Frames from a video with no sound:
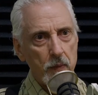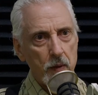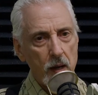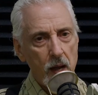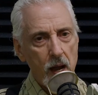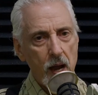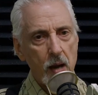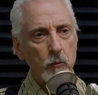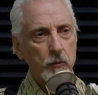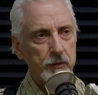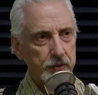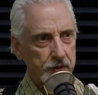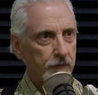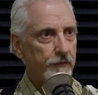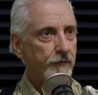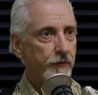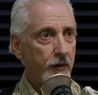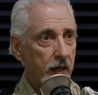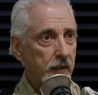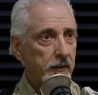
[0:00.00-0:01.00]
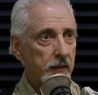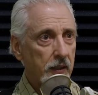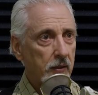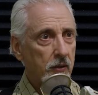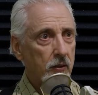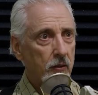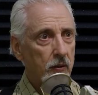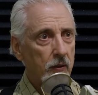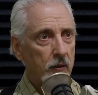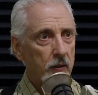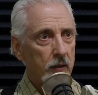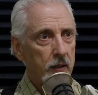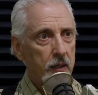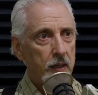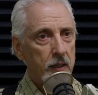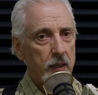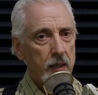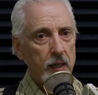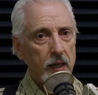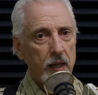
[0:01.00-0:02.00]
I was affecting her.
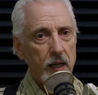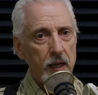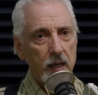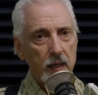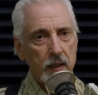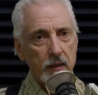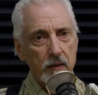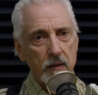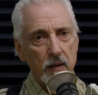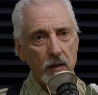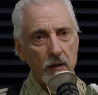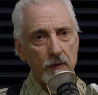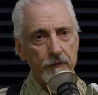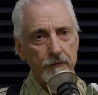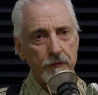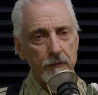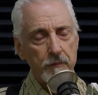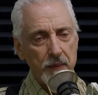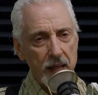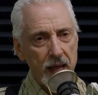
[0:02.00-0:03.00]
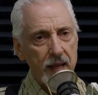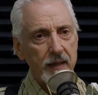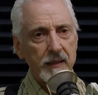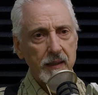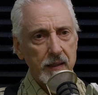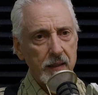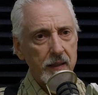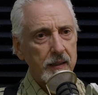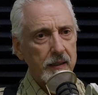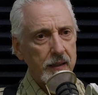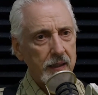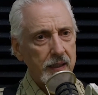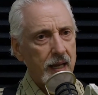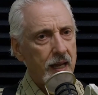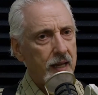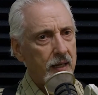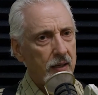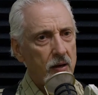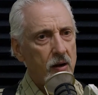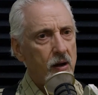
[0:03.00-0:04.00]
Mm. And uh, from that
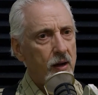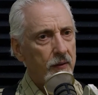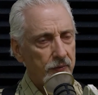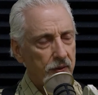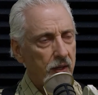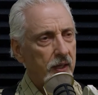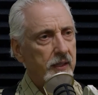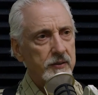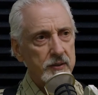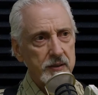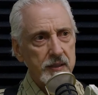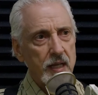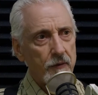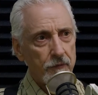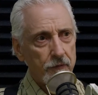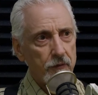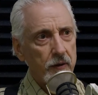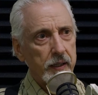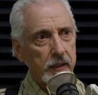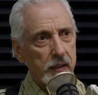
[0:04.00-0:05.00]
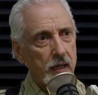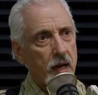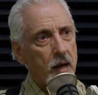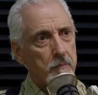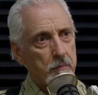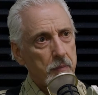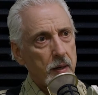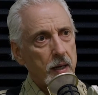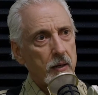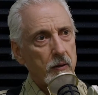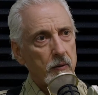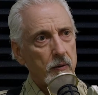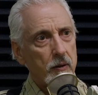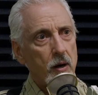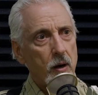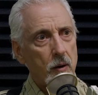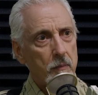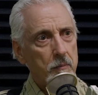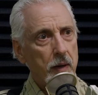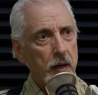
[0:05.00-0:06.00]
day on, things definitely got better
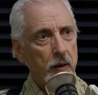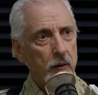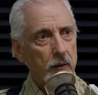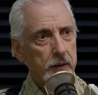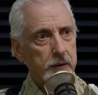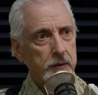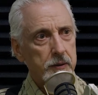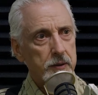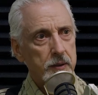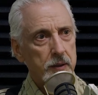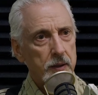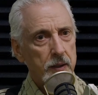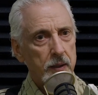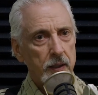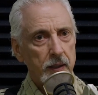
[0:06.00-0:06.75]
in our marriage.